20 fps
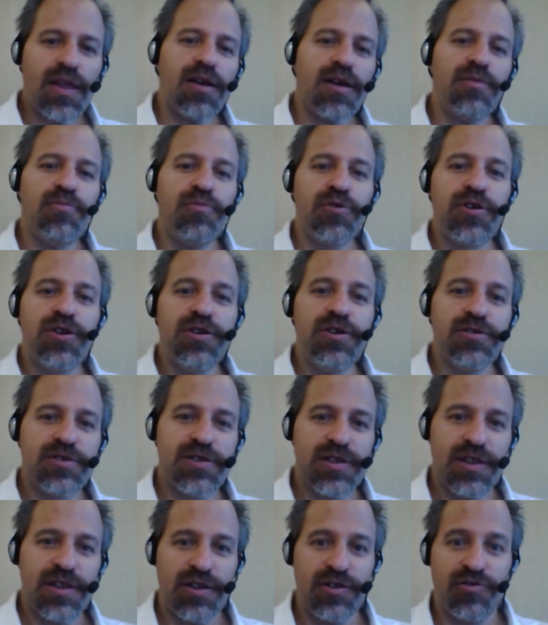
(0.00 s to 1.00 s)
produce
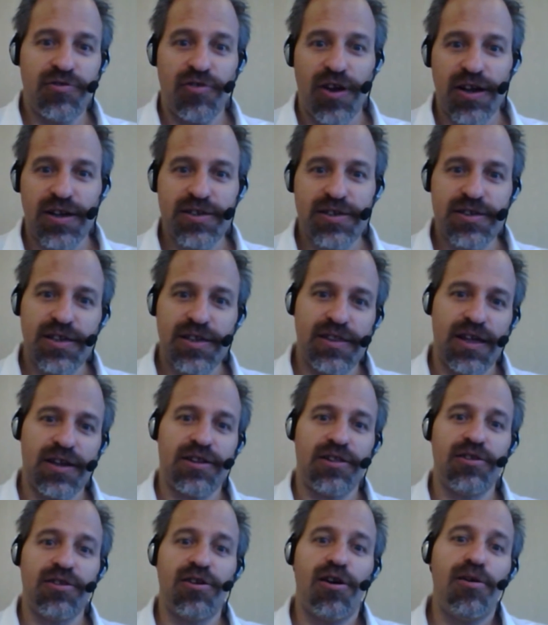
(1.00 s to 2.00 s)
the drugs that will
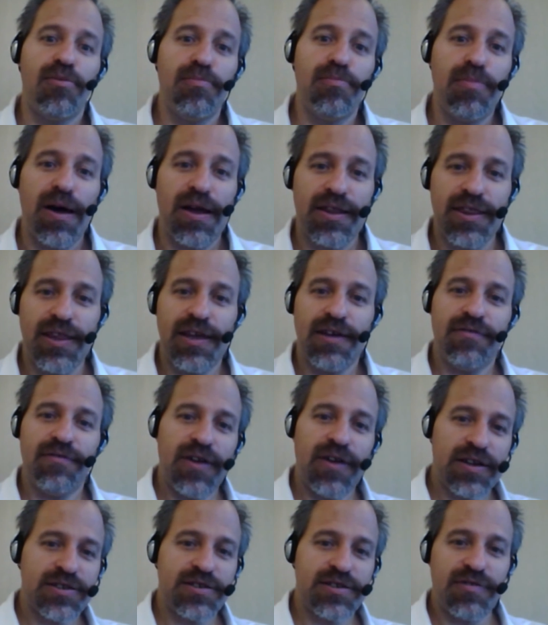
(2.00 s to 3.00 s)
combat the
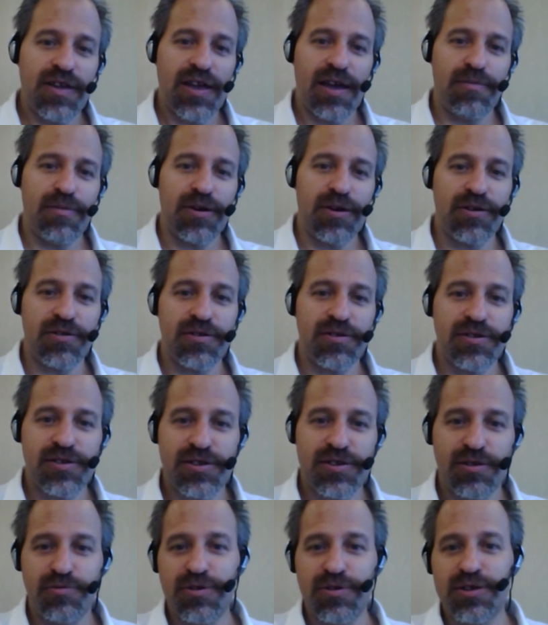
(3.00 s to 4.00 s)
effects of the chemical. So
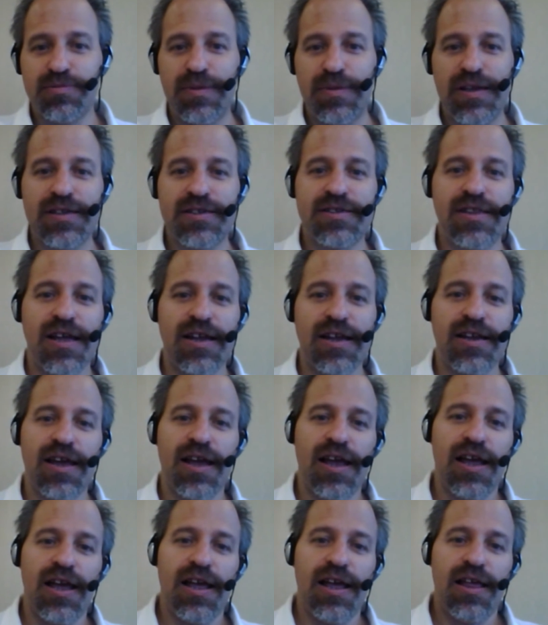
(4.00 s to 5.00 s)
which means that
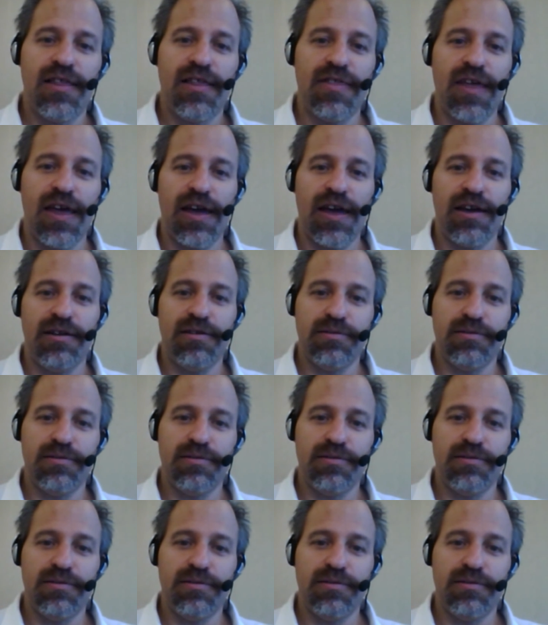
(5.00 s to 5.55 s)
they